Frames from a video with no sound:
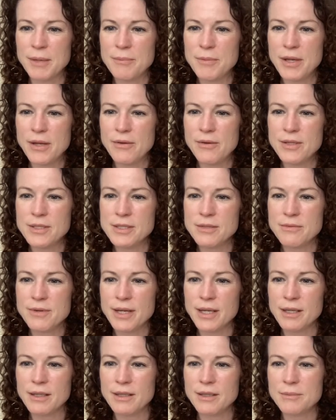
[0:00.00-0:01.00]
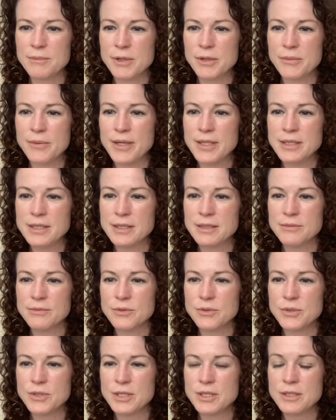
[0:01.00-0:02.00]
My periods are regular. My weight is
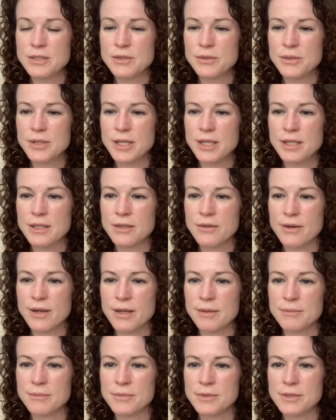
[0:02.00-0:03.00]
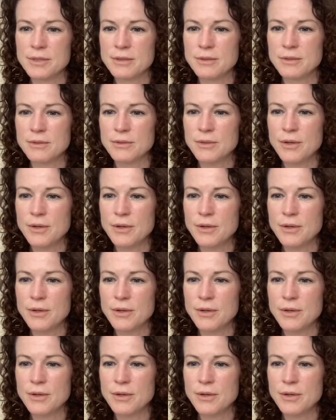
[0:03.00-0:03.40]
42 kilograms